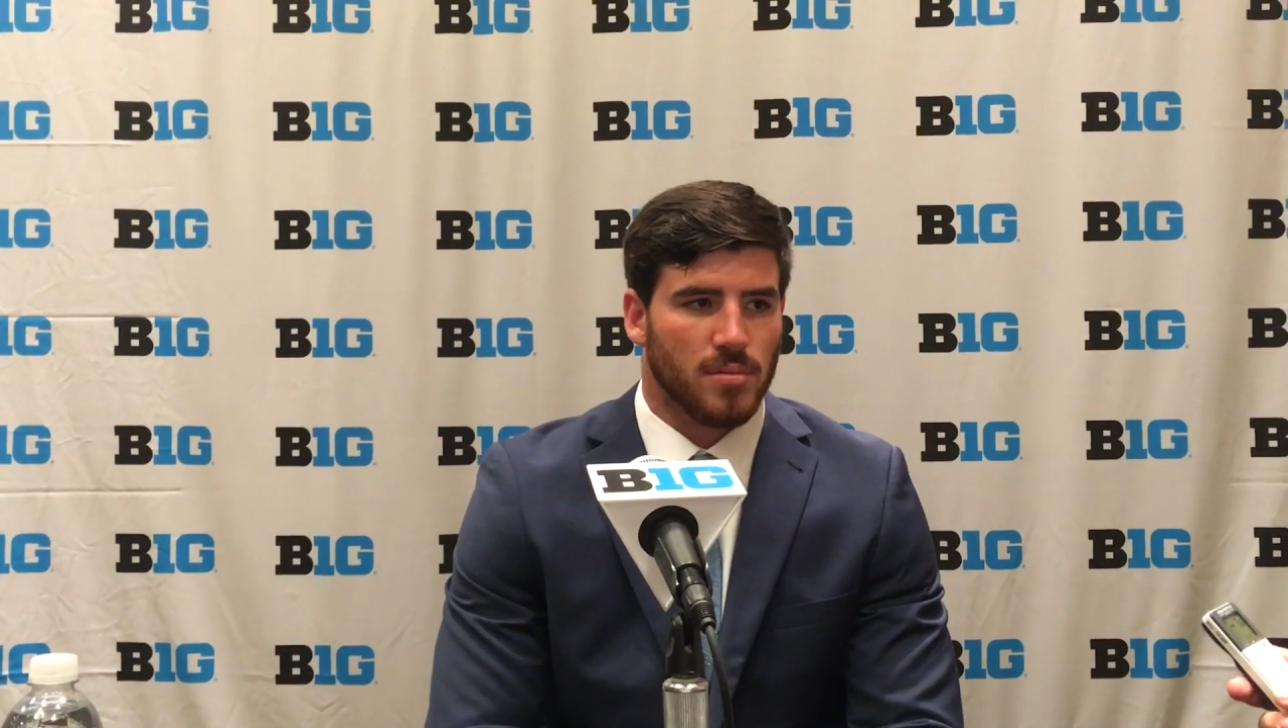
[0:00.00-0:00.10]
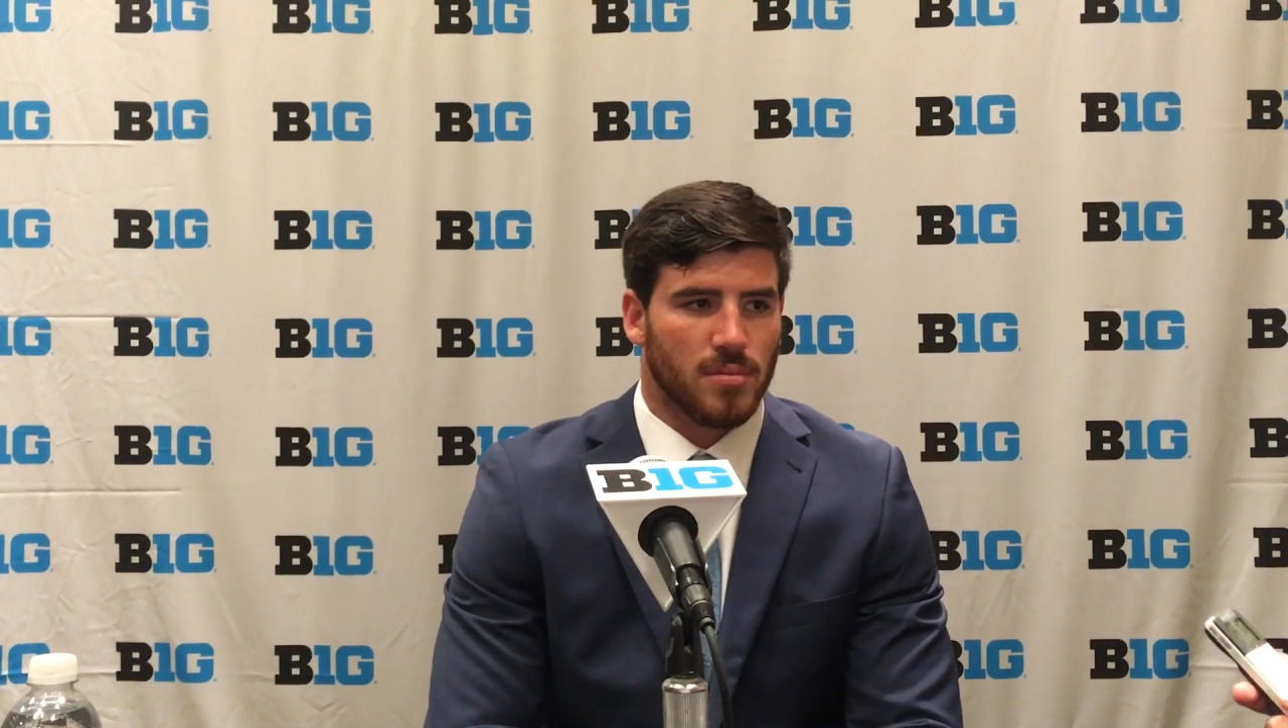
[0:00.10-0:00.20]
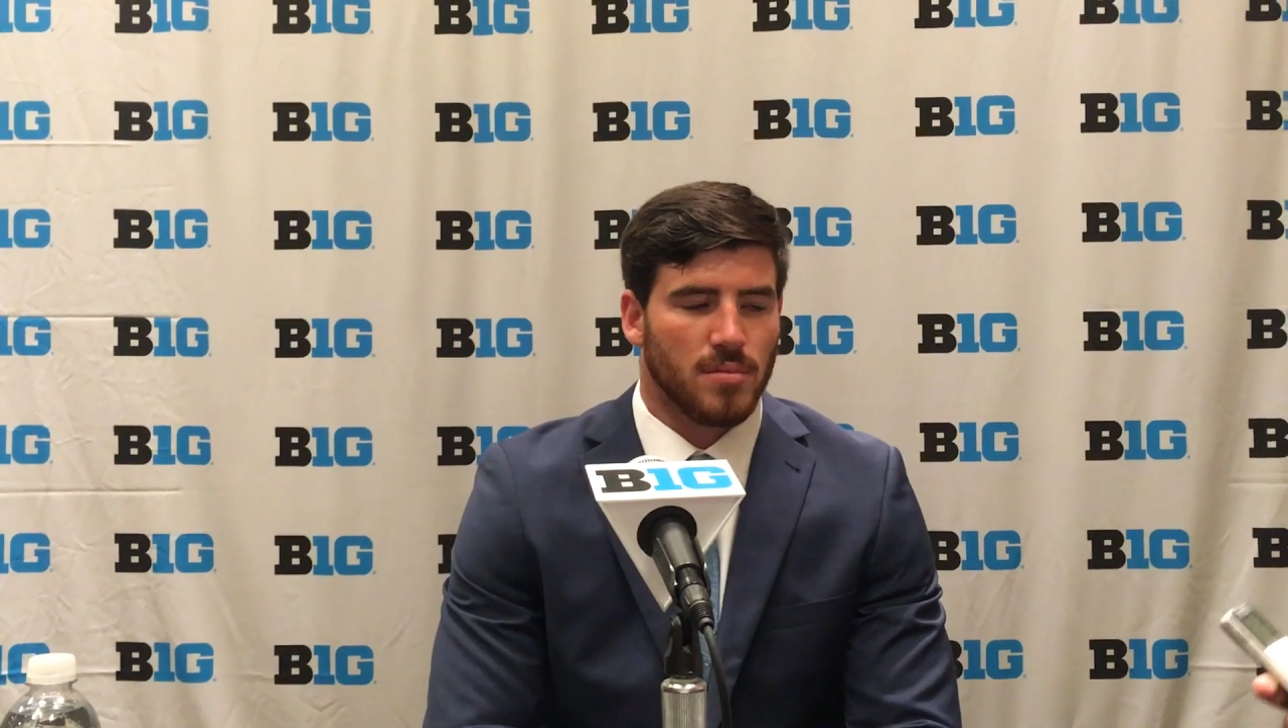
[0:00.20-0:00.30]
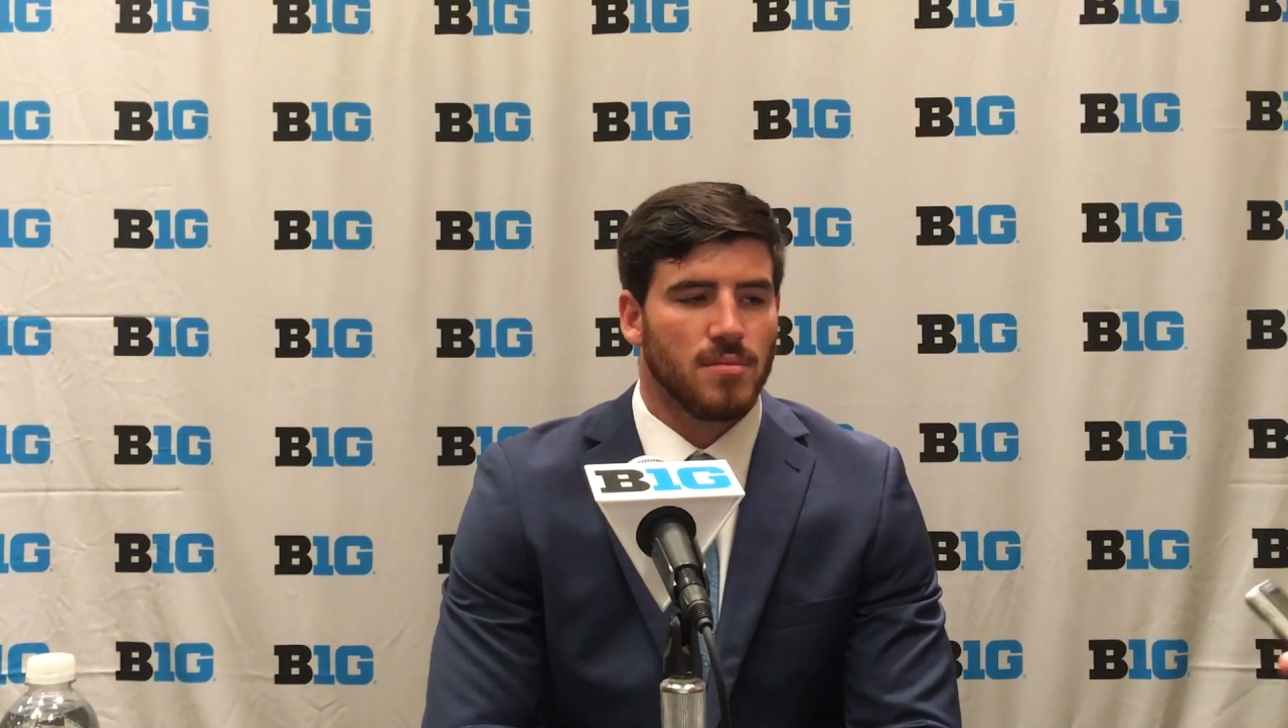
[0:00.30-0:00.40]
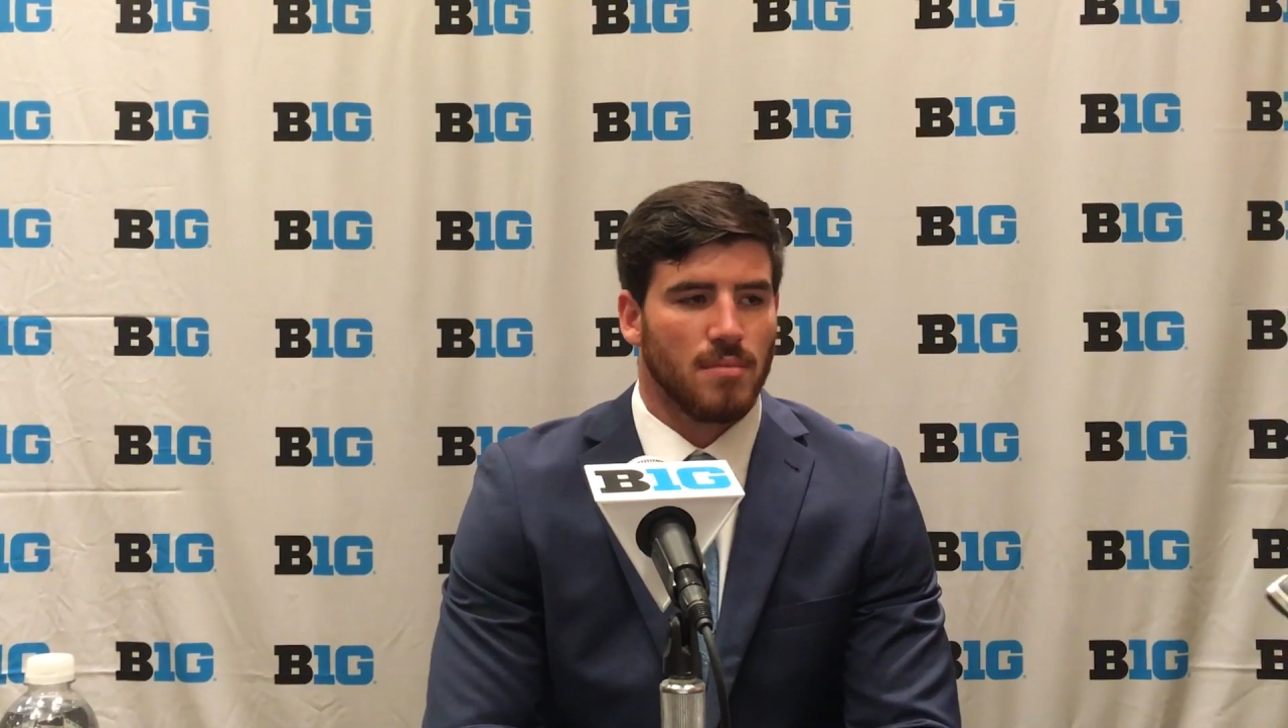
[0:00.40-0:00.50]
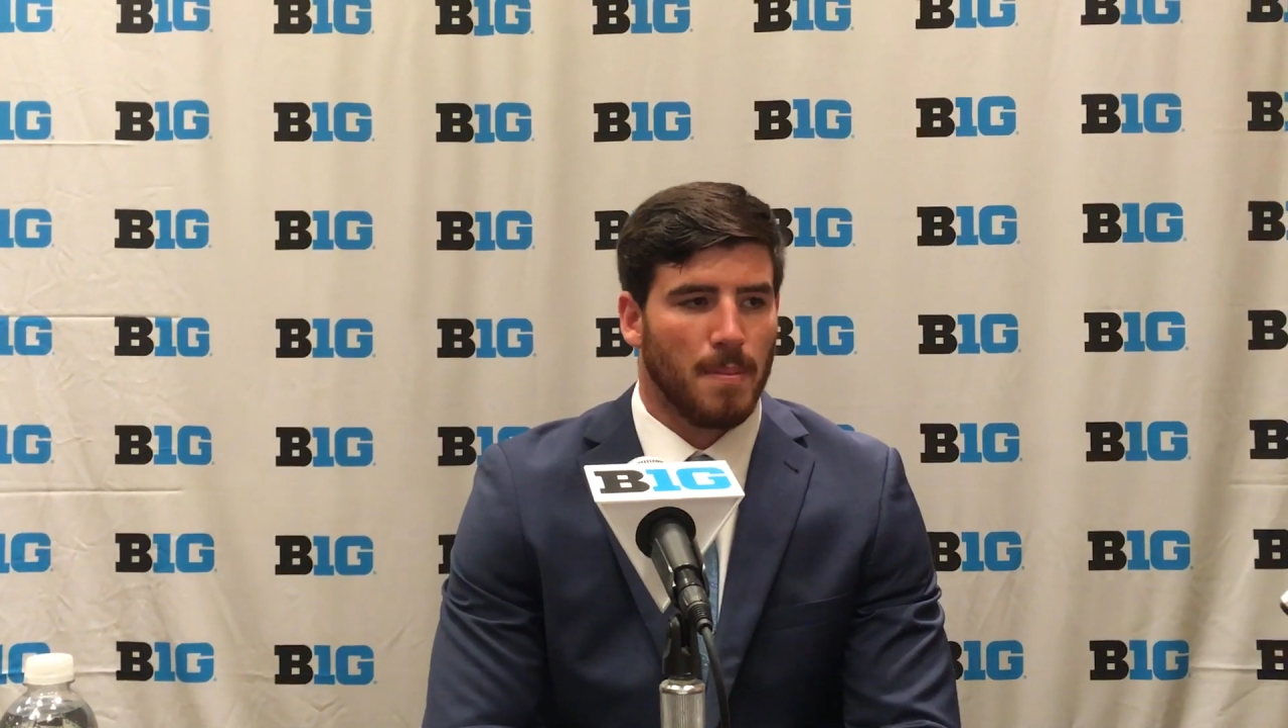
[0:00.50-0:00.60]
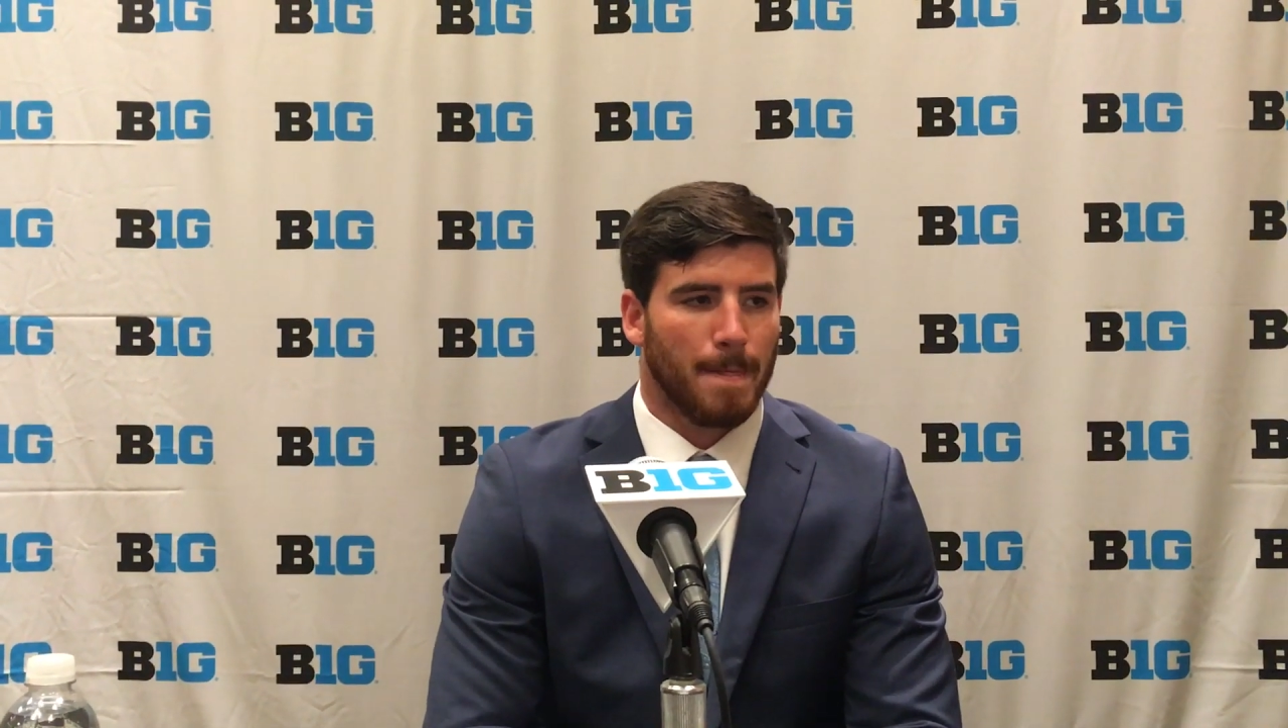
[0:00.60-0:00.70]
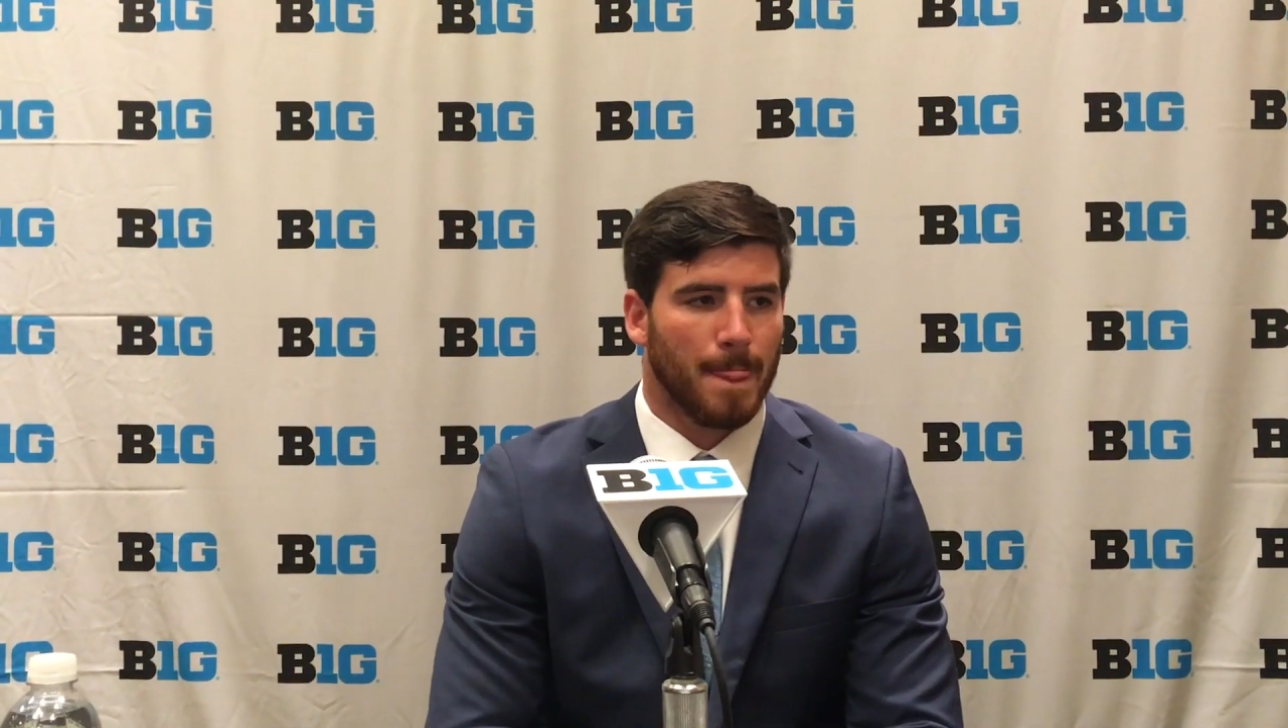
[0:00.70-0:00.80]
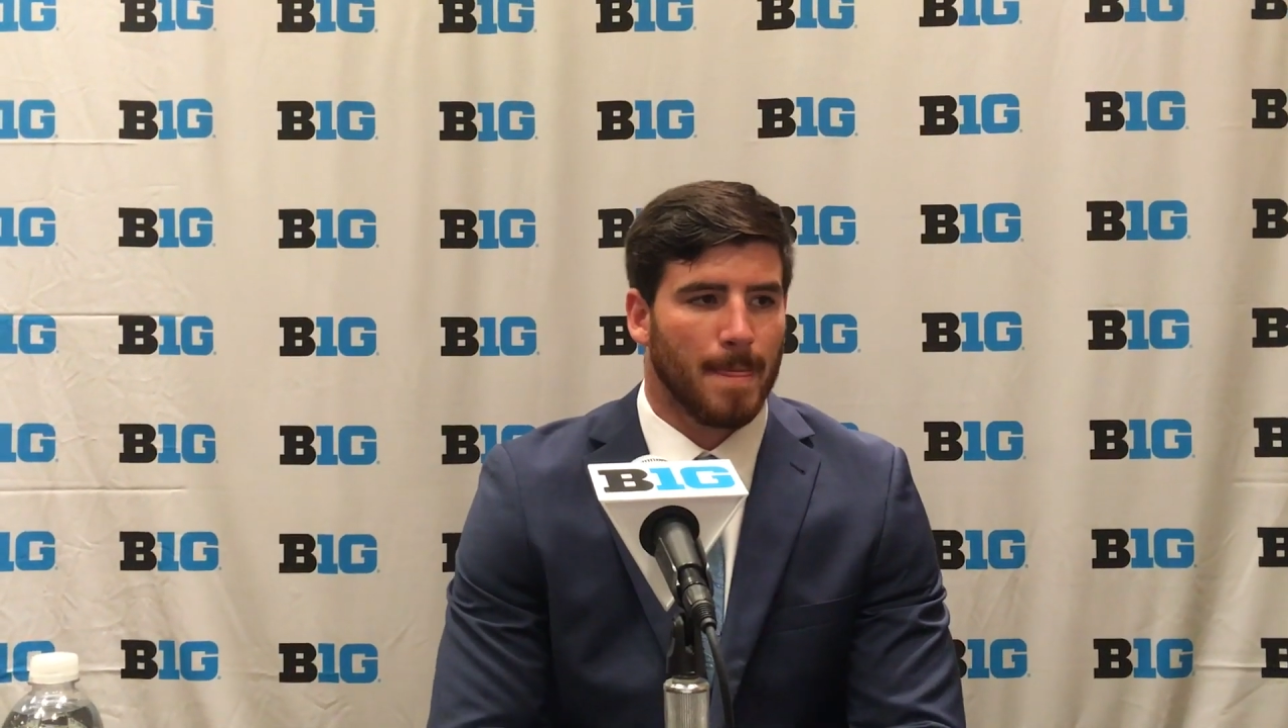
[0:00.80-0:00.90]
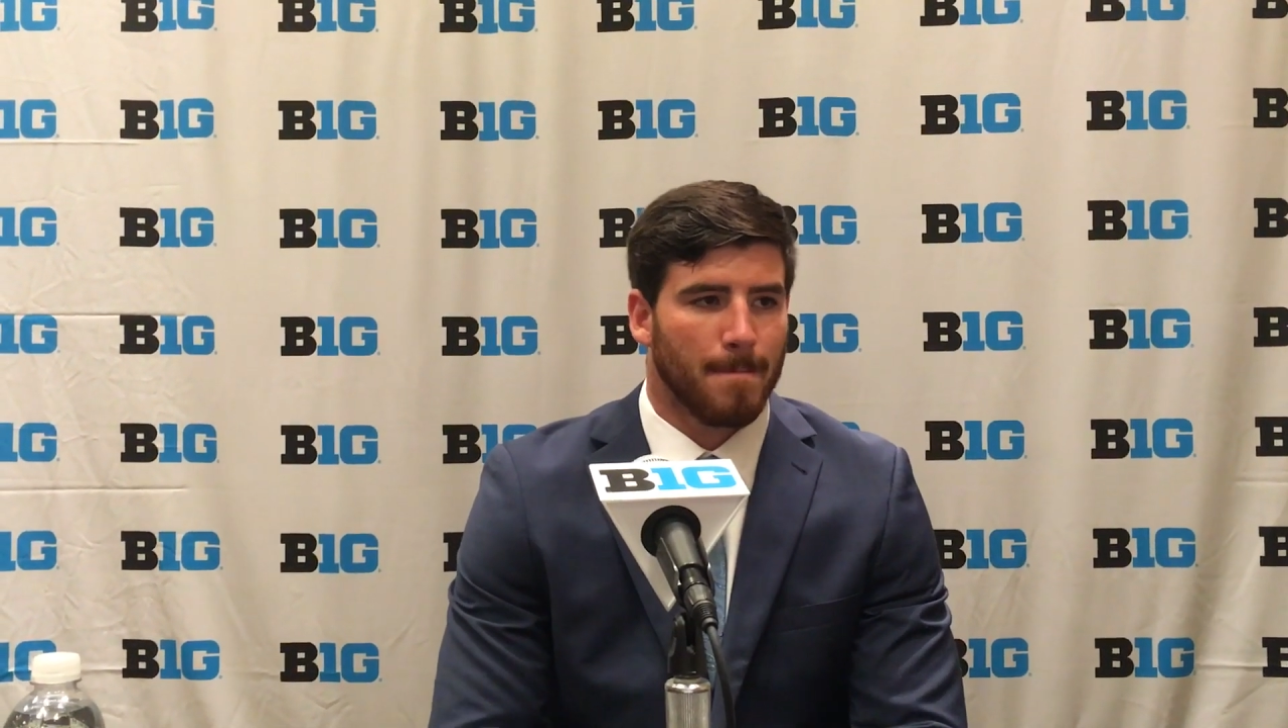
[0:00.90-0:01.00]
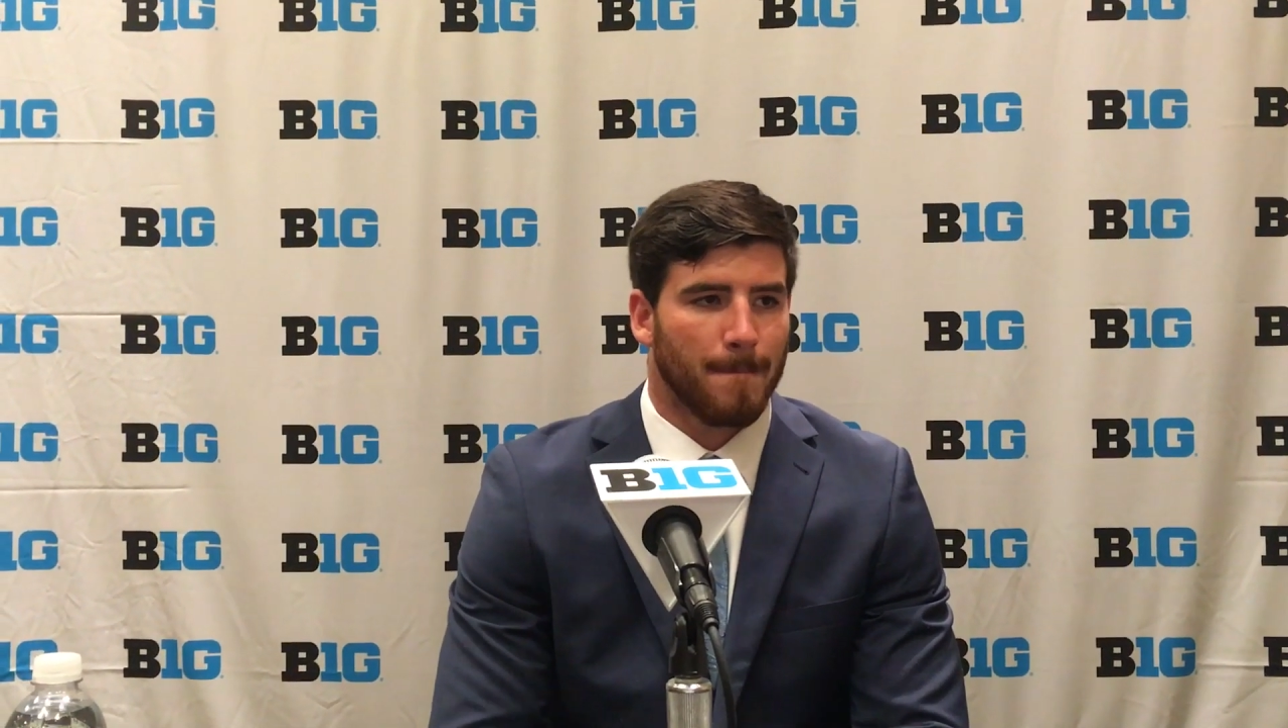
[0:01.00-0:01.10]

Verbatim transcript: to represent